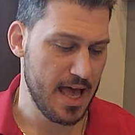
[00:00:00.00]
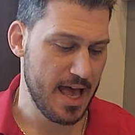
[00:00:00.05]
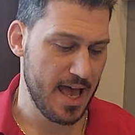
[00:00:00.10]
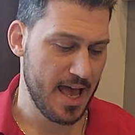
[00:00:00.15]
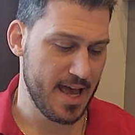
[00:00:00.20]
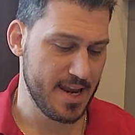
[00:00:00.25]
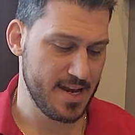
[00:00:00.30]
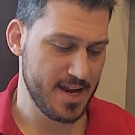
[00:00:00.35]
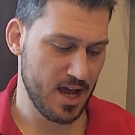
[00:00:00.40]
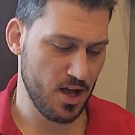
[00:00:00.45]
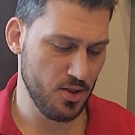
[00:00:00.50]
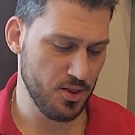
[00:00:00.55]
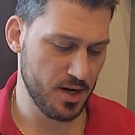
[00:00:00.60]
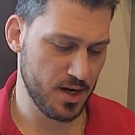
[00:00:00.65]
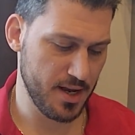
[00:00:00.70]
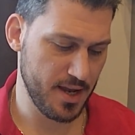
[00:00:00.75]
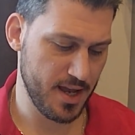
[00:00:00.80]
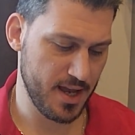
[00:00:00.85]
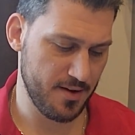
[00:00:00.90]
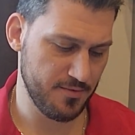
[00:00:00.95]
And now that
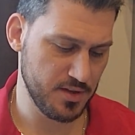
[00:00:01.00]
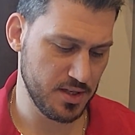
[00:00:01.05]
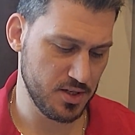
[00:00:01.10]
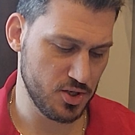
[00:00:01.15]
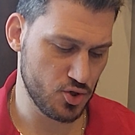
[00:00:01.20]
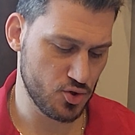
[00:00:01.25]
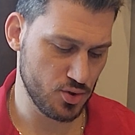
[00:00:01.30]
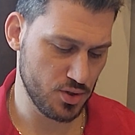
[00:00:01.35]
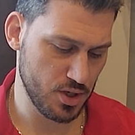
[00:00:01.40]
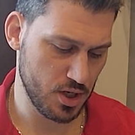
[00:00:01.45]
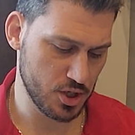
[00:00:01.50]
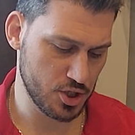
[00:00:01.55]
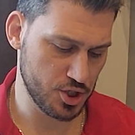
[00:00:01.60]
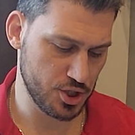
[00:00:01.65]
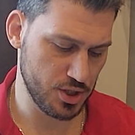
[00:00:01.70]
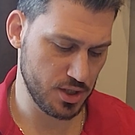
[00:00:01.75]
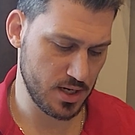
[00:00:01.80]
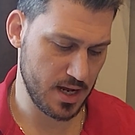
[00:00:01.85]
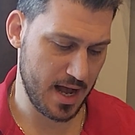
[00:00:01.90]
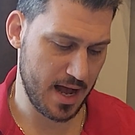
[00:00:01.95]
I have the
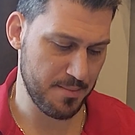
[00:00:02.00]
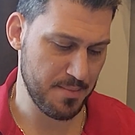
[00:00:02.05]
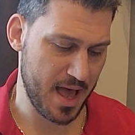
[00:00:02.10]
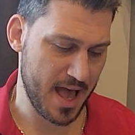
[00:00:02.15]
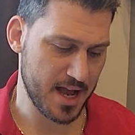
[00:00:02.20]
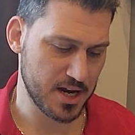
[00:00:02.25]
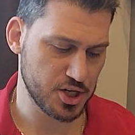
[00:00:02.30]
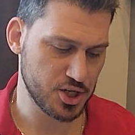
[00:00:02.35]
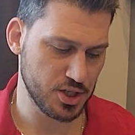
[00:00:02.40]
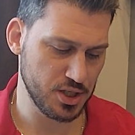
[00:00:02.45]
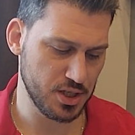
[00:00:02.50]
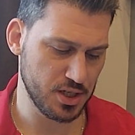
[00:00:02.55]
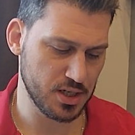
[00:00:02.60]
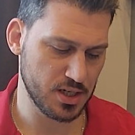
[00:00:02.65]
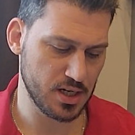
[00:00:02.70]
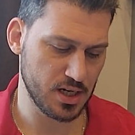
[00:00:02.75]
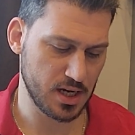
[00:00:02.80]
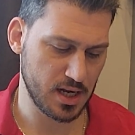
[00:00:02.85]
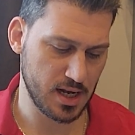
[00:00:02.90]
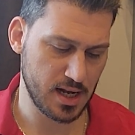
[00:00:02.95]
introduction, I'm actually going
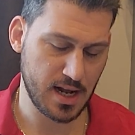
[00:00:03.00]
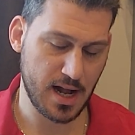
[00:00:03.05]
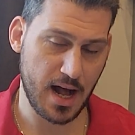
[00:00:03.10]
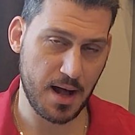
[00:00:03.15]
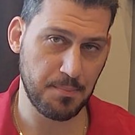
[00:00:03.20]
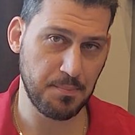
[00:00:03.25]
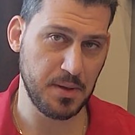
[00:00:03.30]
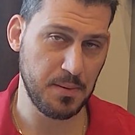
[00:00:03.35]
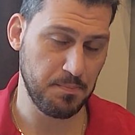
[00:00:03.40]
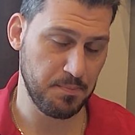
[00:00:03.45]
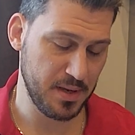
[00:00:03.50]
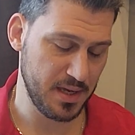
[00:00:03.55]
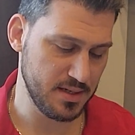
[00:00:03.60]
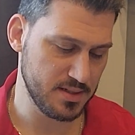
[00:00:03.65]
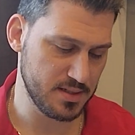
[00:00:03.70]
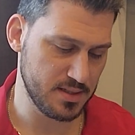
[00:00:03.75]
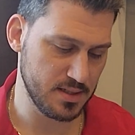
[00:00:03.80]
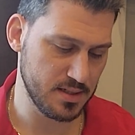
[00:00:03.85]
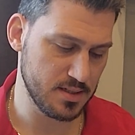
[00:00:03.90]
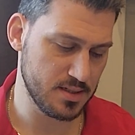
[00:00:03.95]
to copy
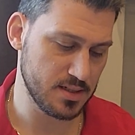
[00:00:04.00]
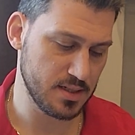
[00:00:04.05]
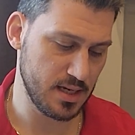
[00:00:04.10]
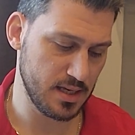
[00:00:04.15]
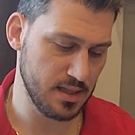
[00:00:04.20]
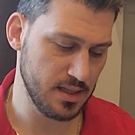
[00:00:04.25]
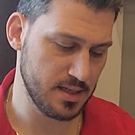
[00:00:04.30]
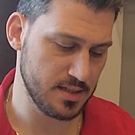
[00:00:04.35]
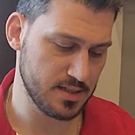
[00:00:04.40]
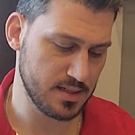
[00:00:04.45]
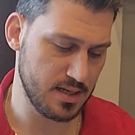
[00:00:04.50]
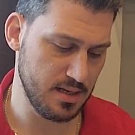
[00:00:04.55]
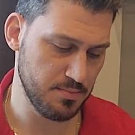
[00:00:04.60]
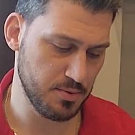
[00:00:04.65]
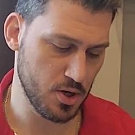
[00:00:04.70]
paste this and let's keep